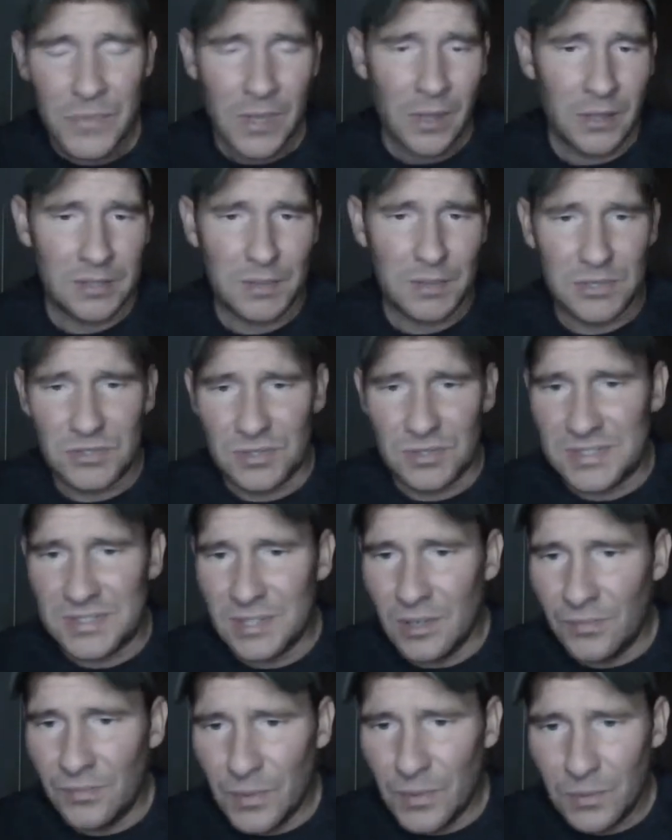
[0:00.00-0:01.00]
Especially
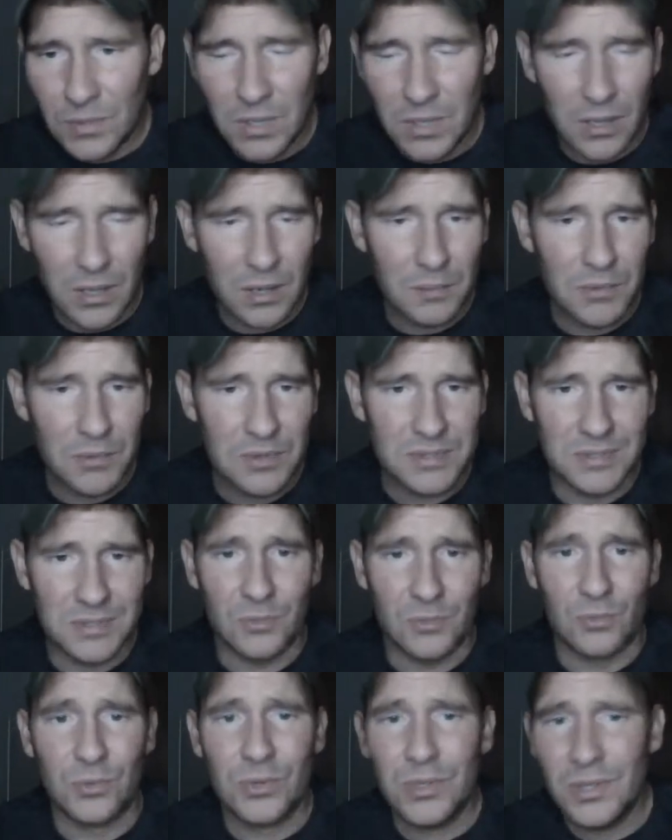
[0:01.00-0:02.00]
cell phone cameras, they're
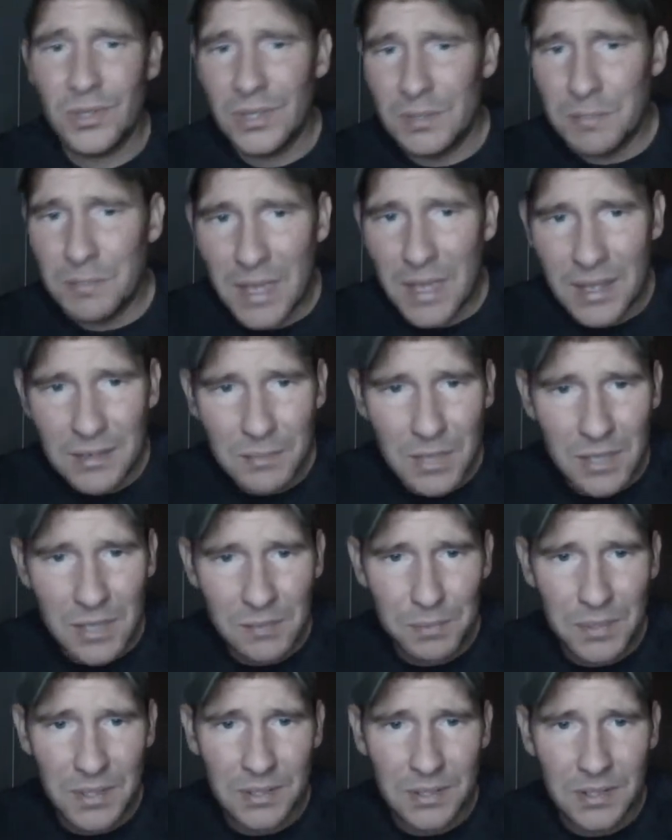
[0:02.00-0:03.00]
really bad about
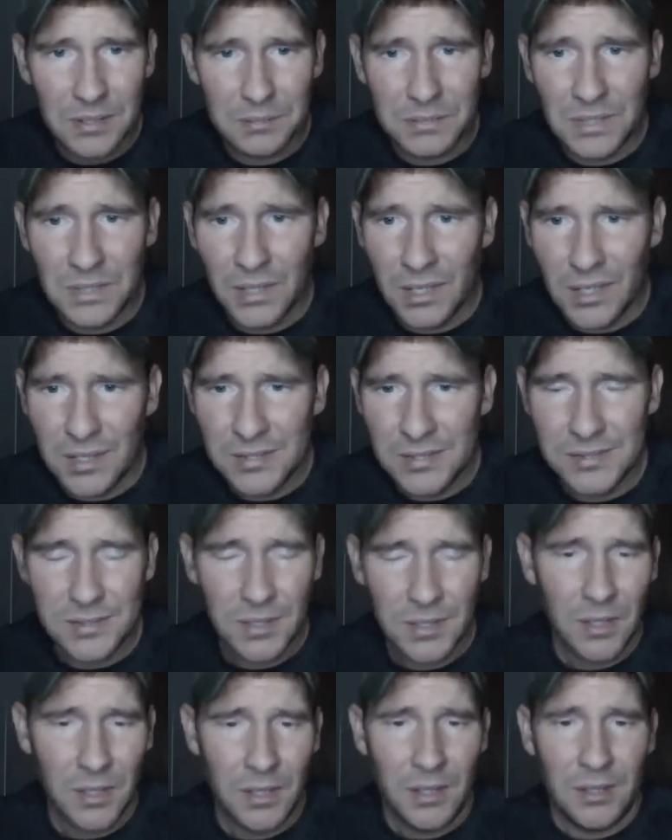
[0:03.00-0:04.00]
picking up dust.
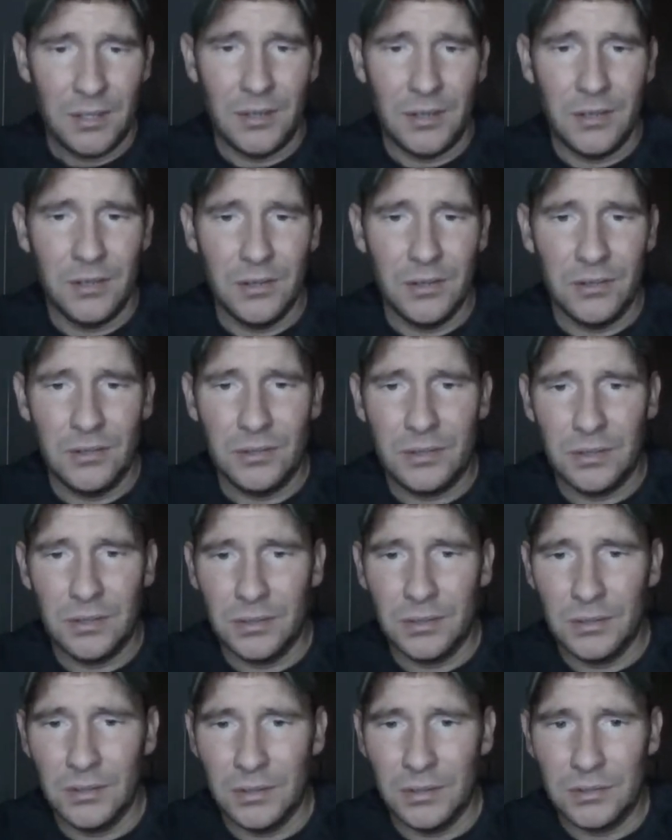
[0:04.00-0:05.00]
You
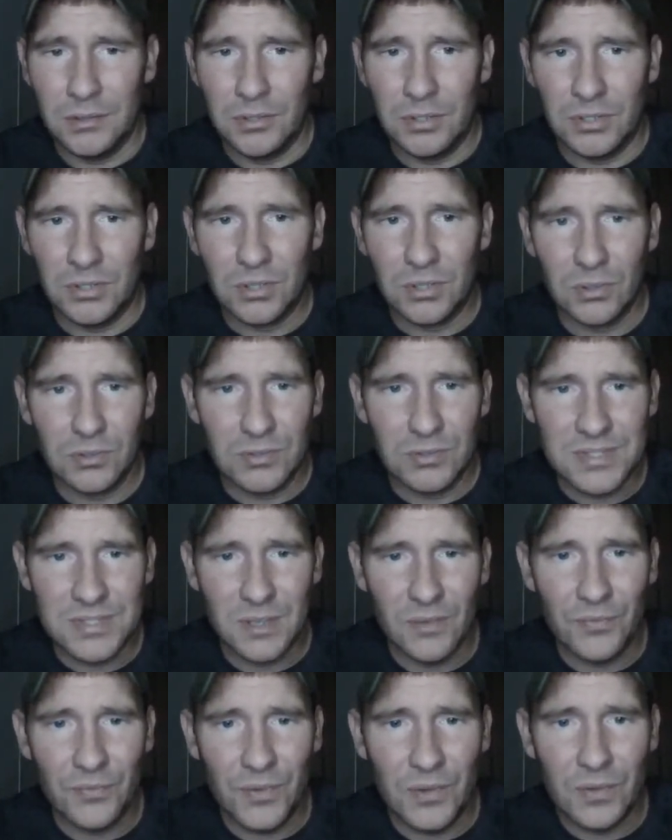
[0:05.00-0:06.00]
can turn your
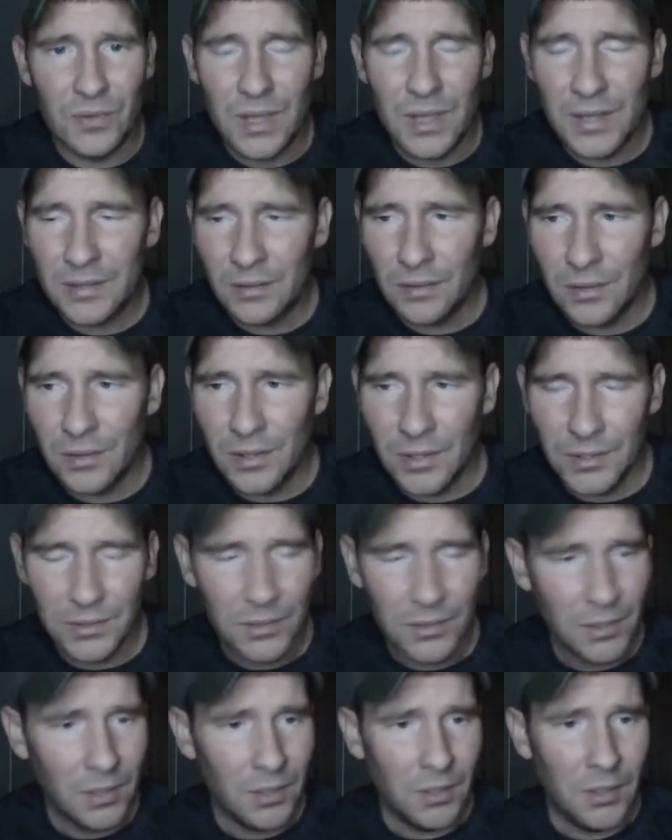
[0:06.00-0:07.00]
cell phone light on,
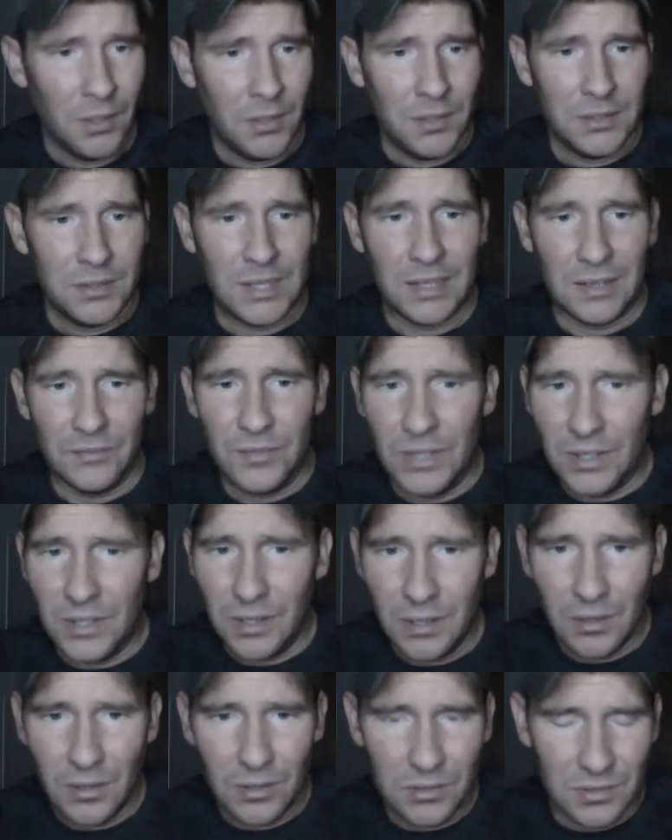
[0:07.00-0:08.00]
take a
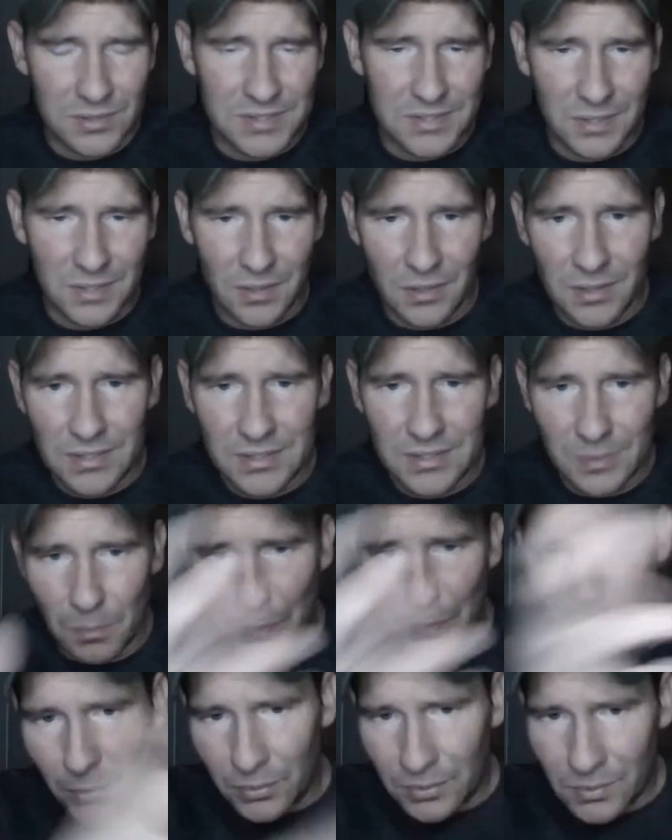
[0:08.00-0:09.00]
video, and you'll see all these little
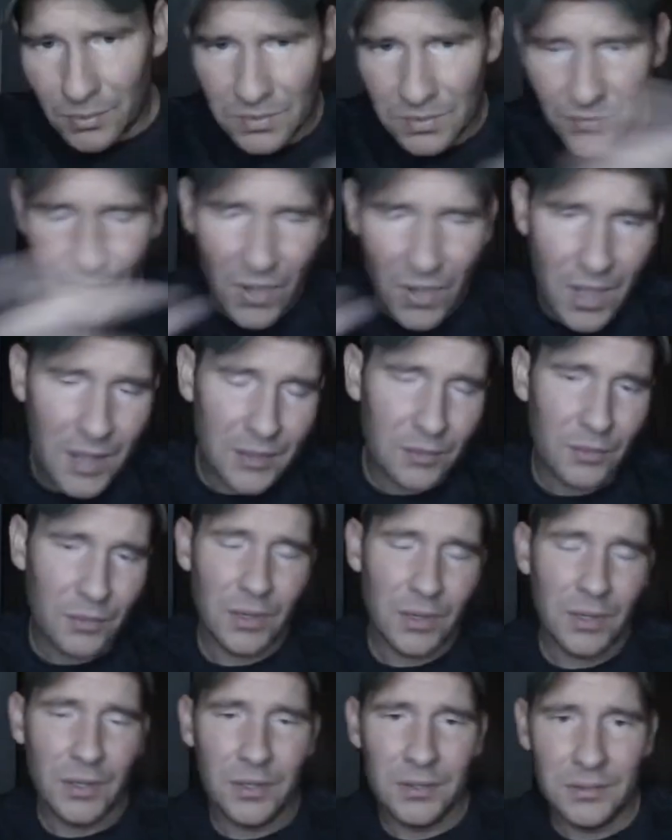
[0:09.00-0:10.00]
particles flying
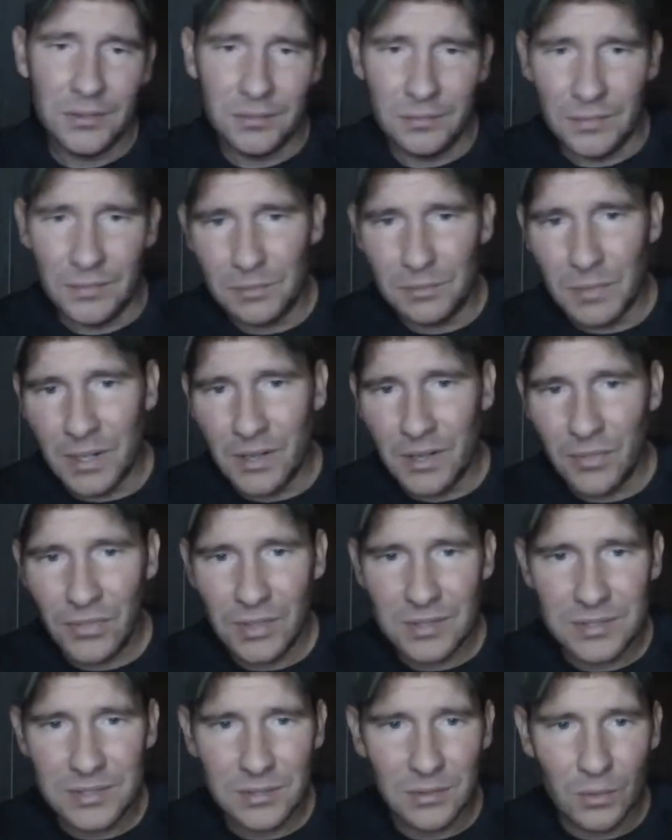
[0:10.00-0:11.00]
around. And everybody
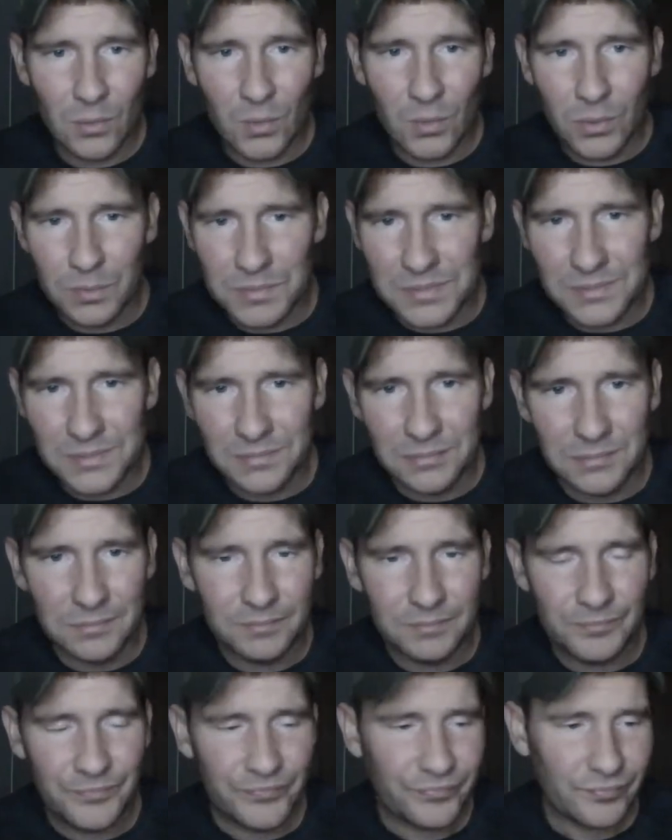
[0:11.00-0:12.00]
thinks they're orbs and
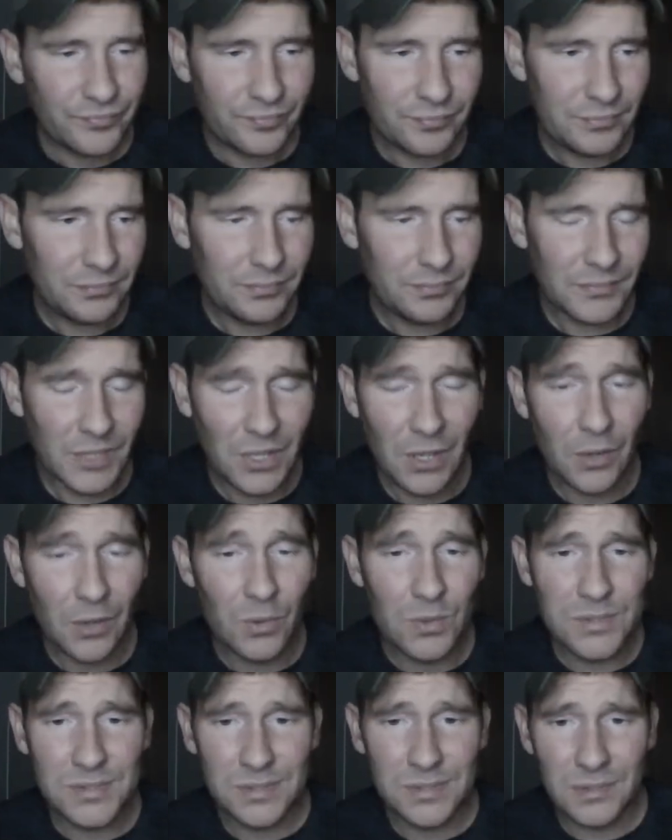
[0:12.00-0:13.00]

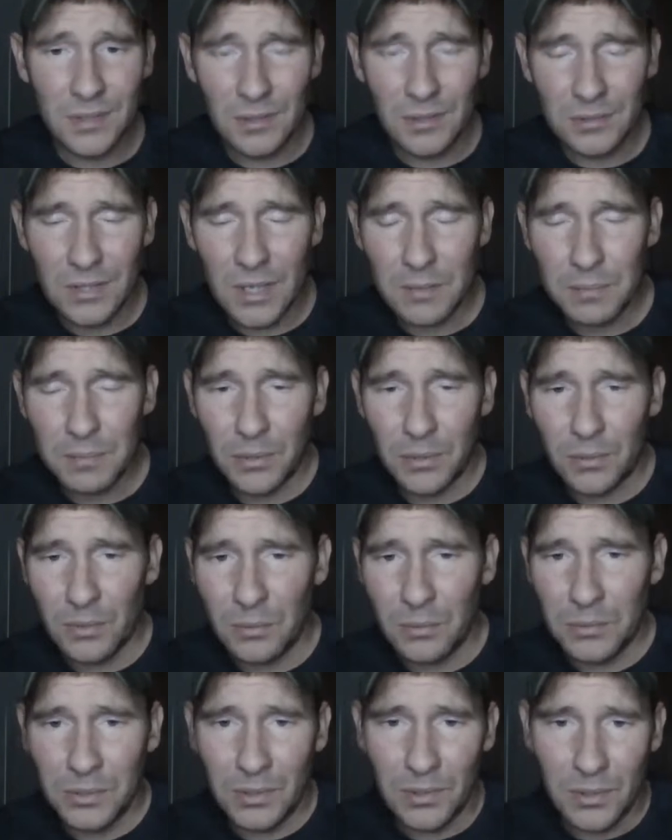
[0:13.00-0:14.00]
ghosts, and they are not
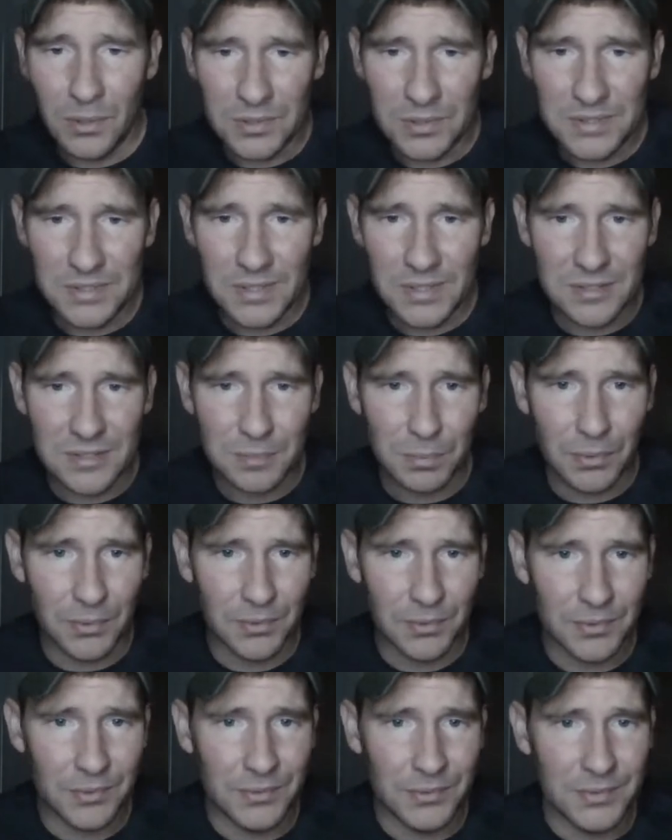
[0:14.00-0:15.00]
paranormal at all. It's dust
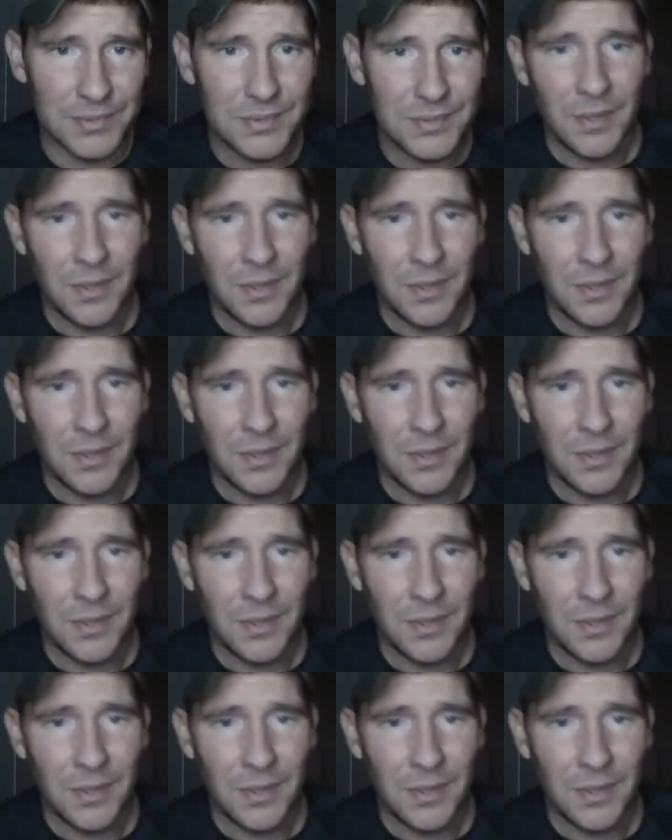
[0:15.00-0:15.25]
particles.